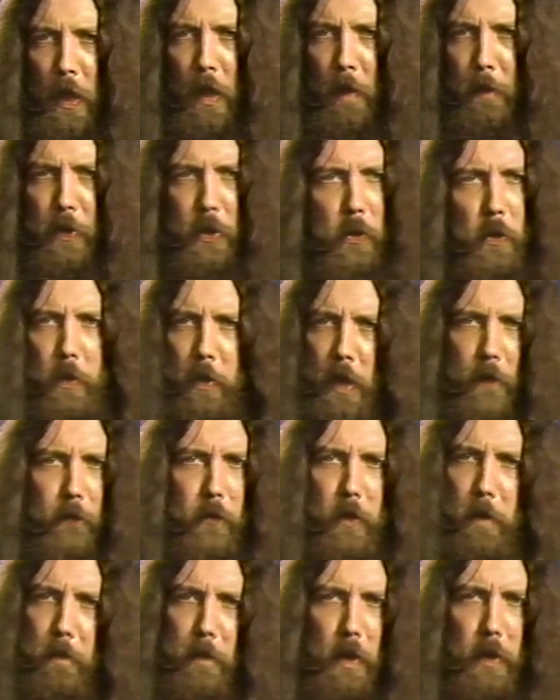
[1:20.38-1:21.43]
but you could never
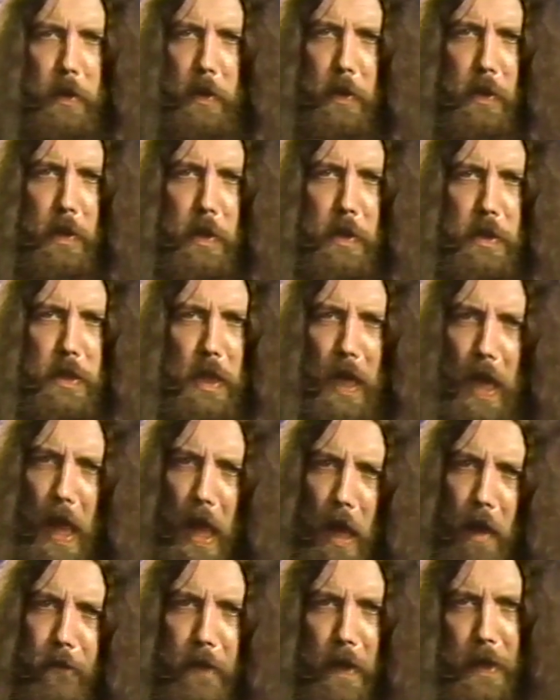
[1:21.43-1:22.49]
in a million years
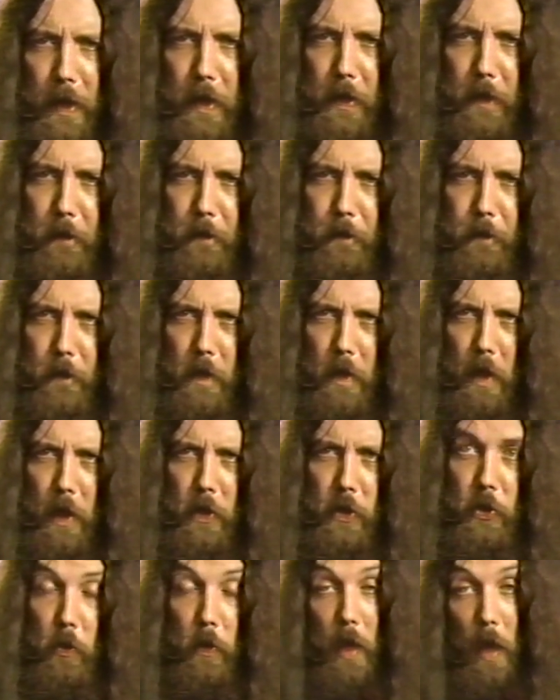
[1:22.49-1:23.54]
laugh at it.
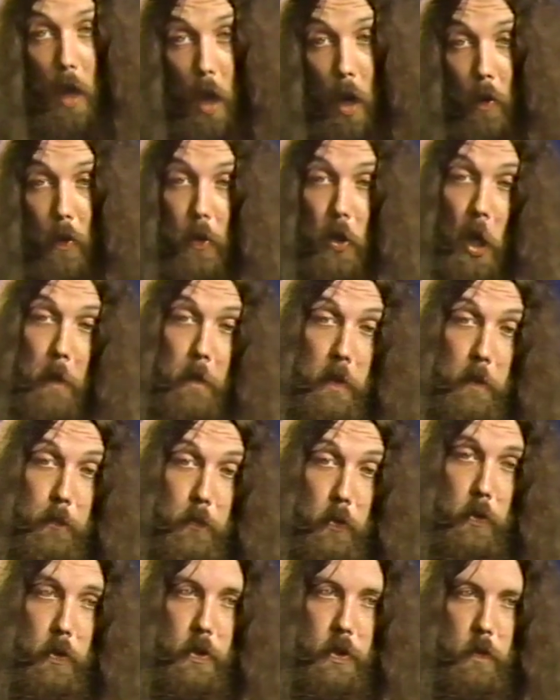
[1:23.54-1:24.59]
And you'll get horror comic
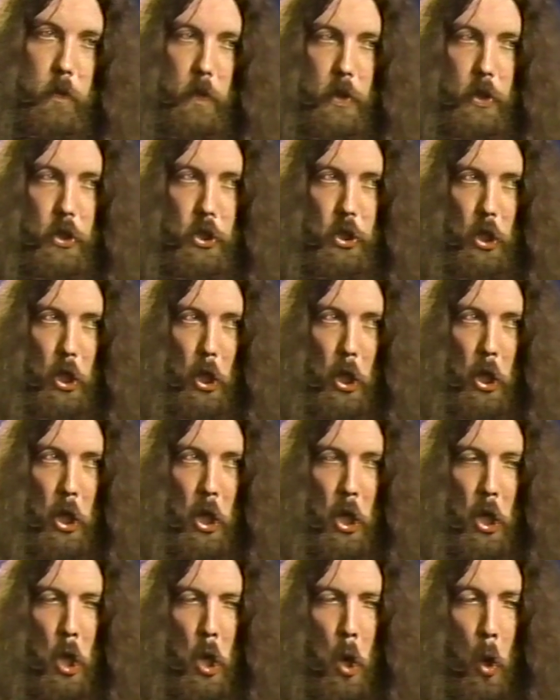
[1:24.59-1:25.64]
books which,
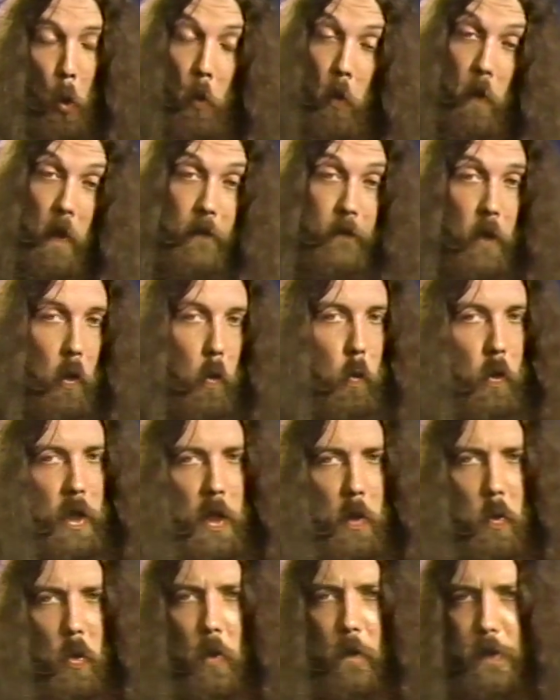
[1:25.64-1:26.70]
although they've got
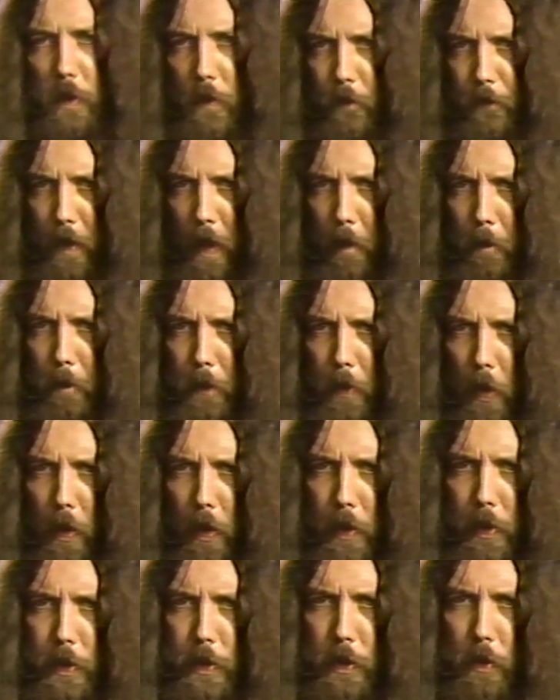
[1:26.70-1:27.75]
werewolves and
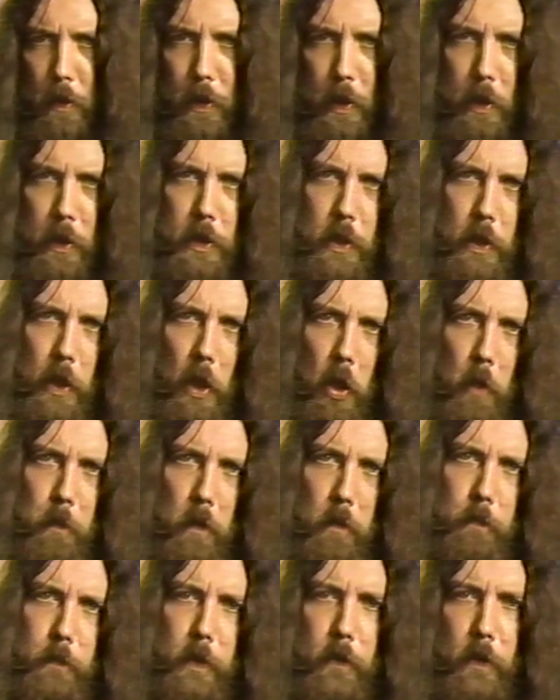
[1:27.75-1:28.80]
vampires and things that go
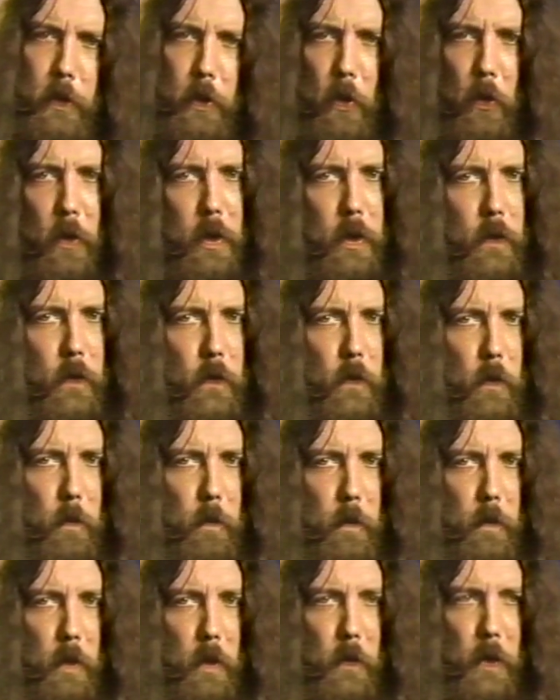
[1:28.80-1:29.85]
bump in the night in them,
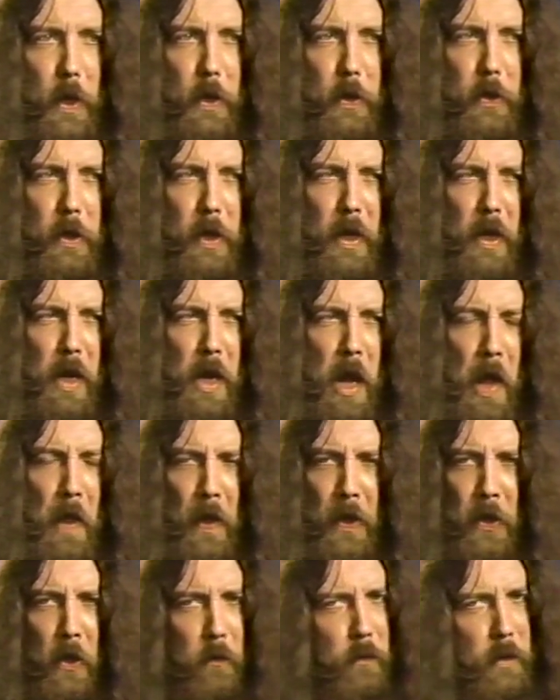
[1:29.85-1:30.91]
then
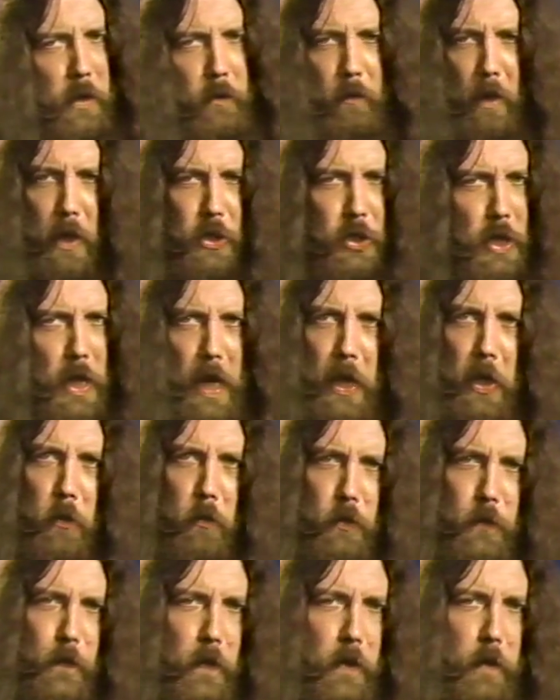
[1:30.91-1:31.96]
they don't really raise your
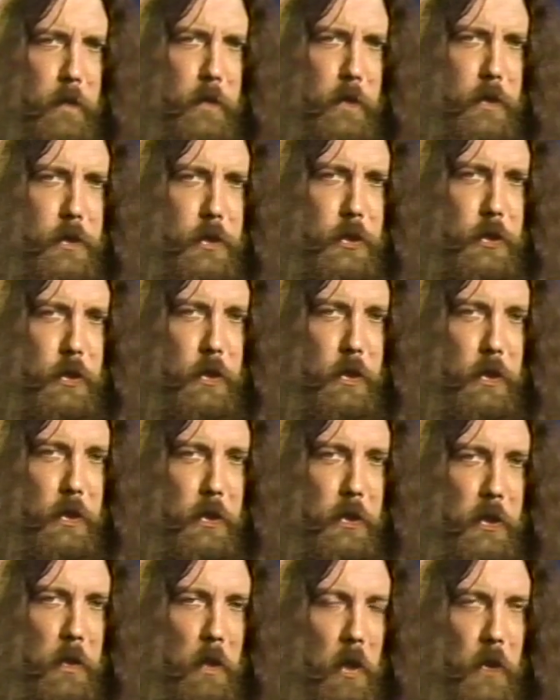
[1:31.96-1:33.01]
hackles very much.
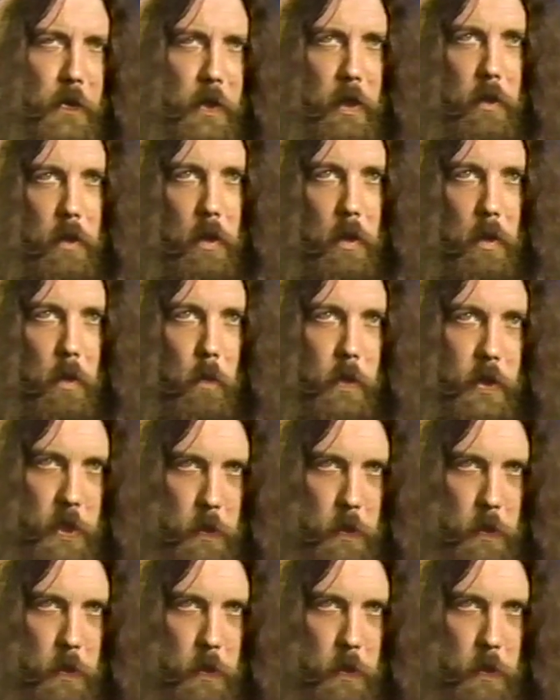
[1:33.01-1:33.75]
You know, I think that with